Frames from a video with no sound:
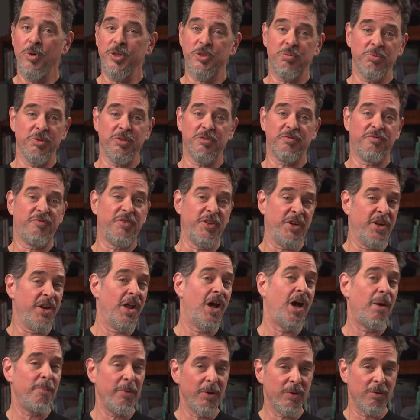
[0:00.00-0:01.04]
which was
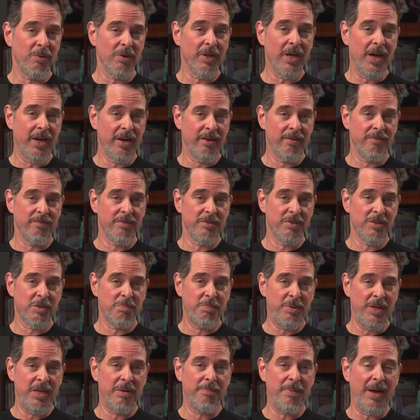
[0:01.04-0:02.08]
phenomenal kind of
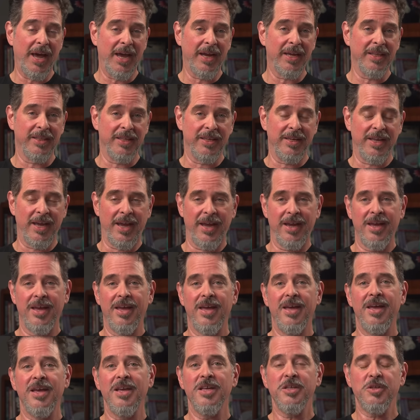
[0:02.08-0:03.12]
speed back in the day.
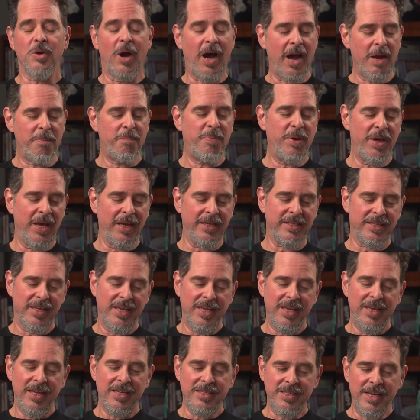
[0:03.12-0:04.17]
So I picked
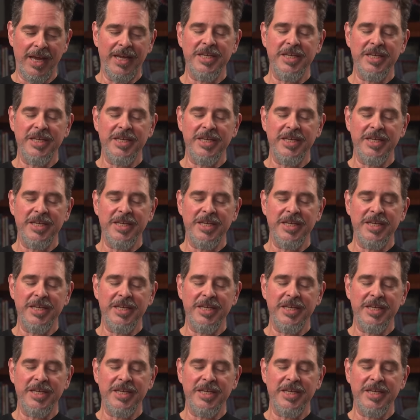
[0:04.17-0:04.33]
his